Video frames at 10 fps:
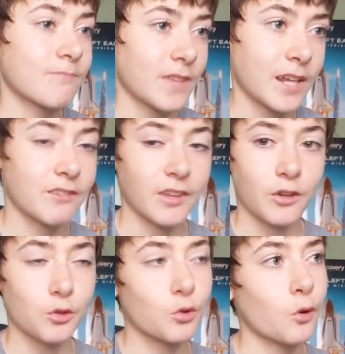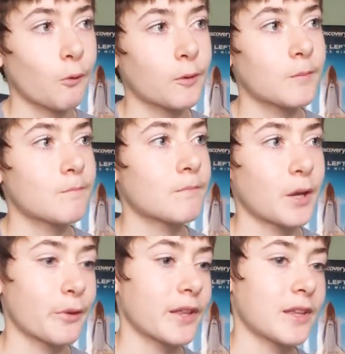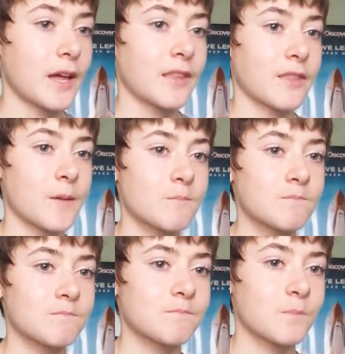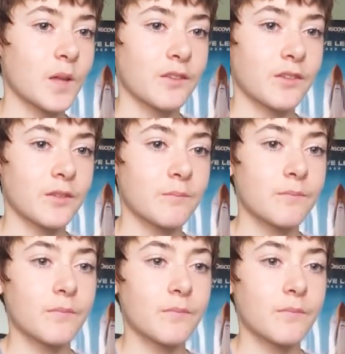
That is a good quote. I really like that. That is it.